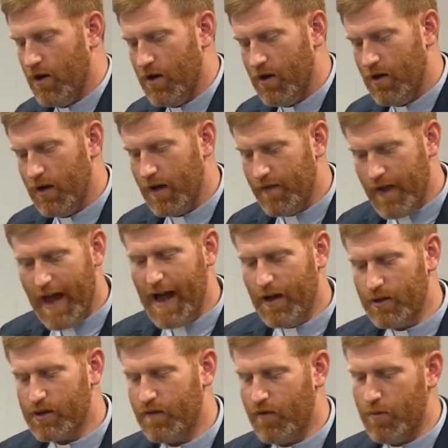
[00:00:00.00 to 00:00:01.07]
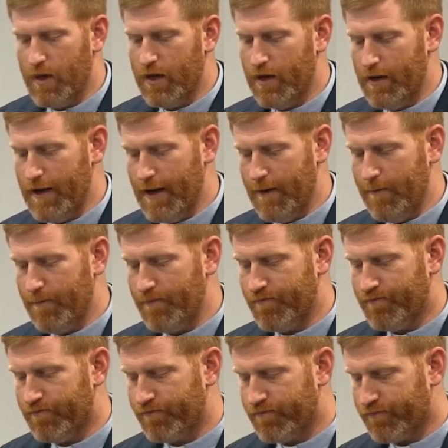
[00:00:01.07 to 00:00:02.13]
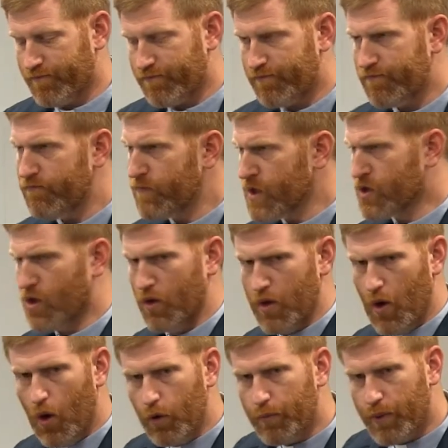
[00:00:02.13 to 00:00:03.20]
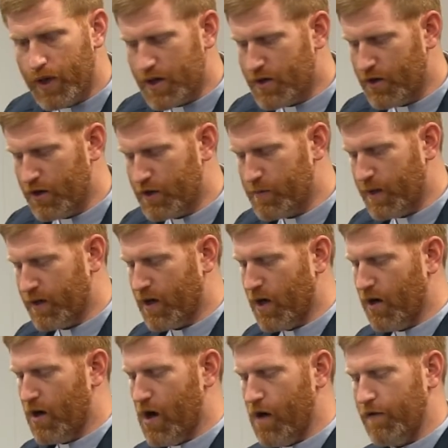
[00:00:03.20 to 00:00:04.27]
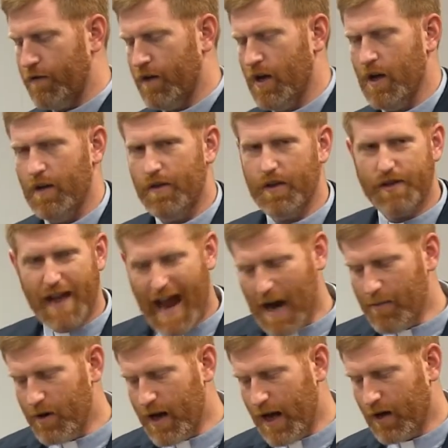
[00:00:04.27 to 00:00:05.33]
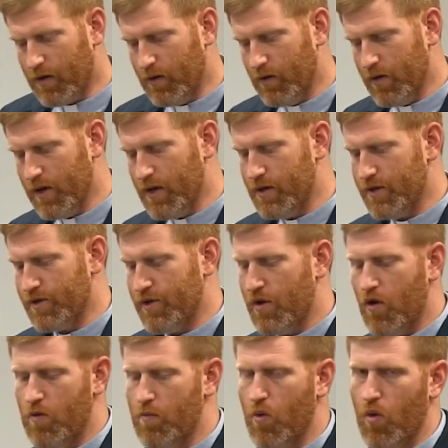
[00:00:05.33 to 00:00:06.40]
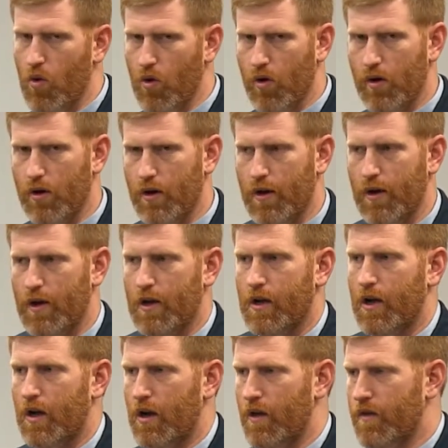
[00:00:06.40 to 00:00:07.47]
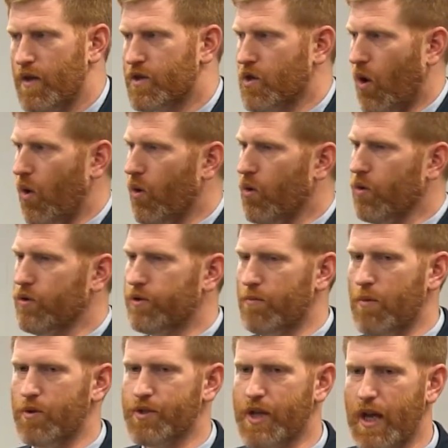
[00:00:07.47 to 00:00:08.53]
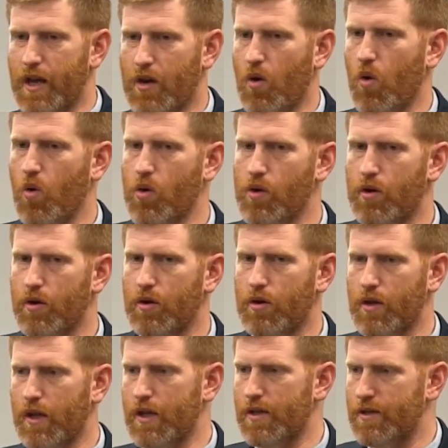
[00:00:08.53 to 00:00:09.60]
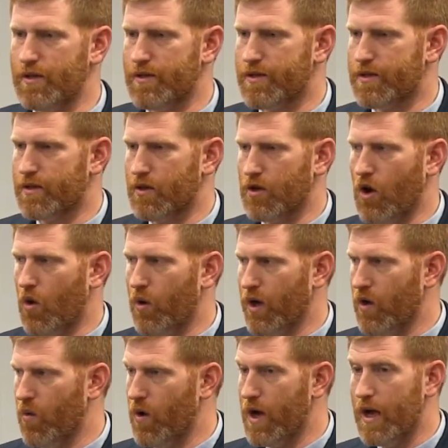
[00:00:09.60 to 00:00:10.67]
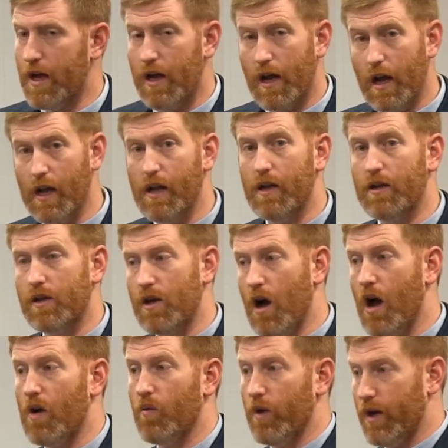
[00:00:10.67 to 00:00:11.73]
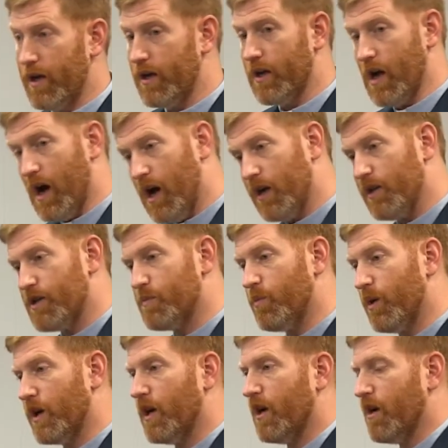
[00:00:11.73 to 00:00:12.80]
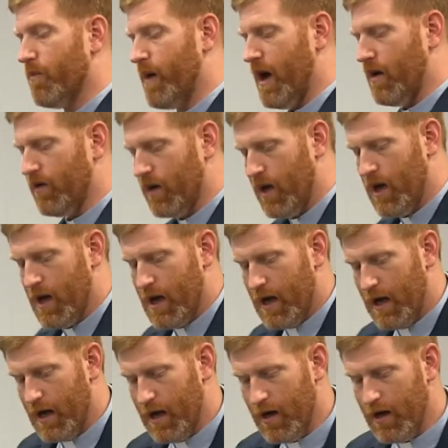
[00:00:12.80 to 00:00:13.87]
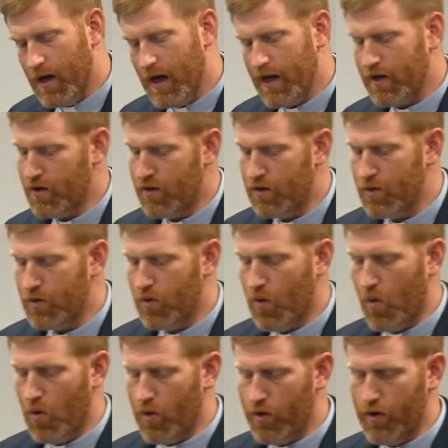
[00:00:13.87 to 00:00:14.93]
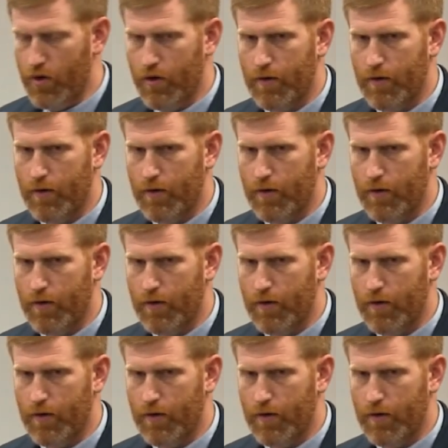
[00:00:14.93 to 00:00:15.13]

in the house of Abinadab. So the old priesthood has been cut off. The tabernacle is no more. This old Mosaic order is going away, and Yahweh, God, is bringing about a new order.